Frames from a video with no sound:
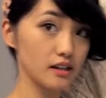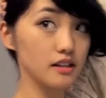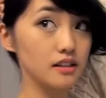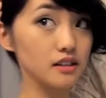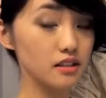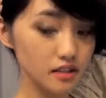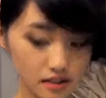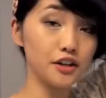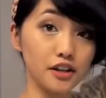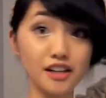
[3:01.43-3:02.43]
you're
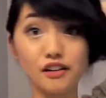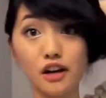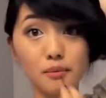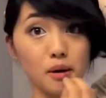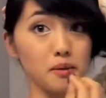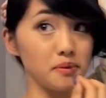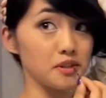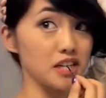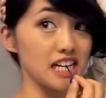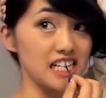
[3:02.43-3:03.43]
going to need a lot of bobby
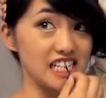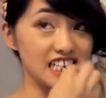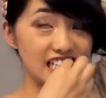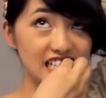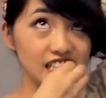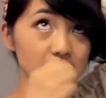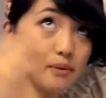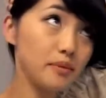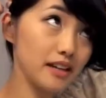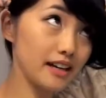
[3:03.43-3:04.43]
pins right now,
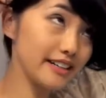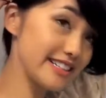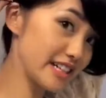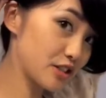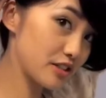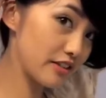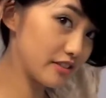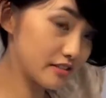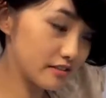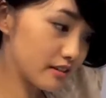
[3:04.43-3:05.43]
maybe like 6 or
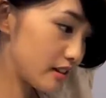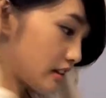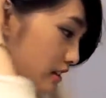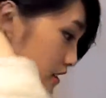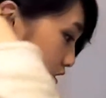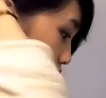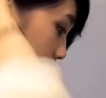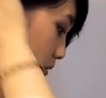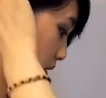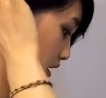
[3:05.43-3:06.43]
7. So you
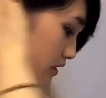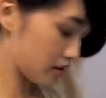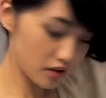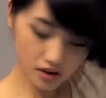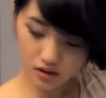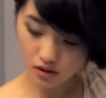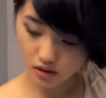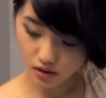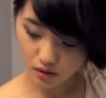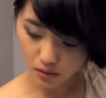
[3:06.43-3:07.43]
can put
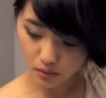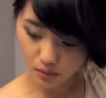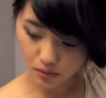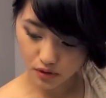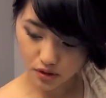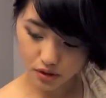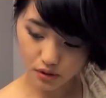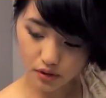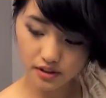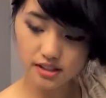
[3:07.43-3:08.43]
2
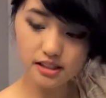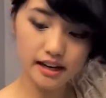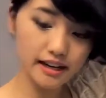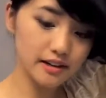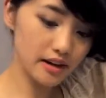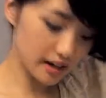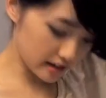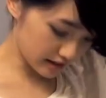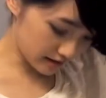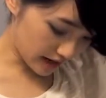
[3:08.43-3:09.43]
on the side,
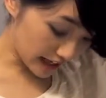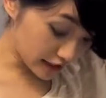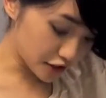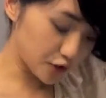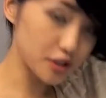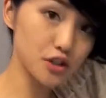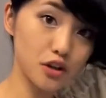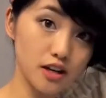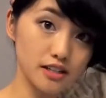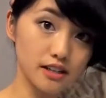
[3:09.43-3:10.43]
and I like to
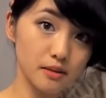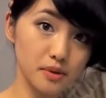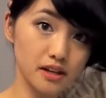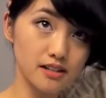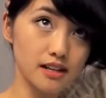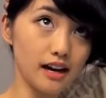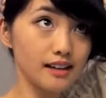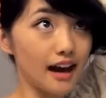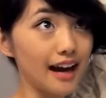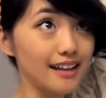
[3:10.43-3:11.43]
crisscross it because I
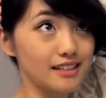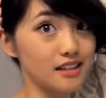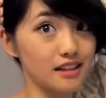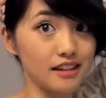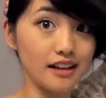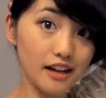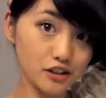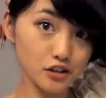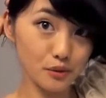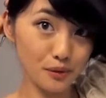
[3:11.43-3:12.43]
like to think that it
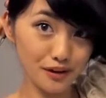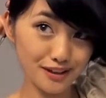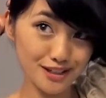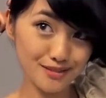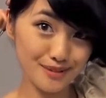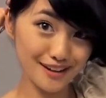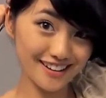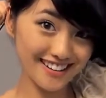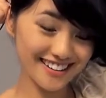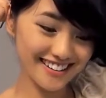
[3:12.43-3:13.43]
actually works
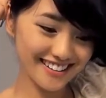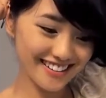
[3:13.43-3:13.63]
better.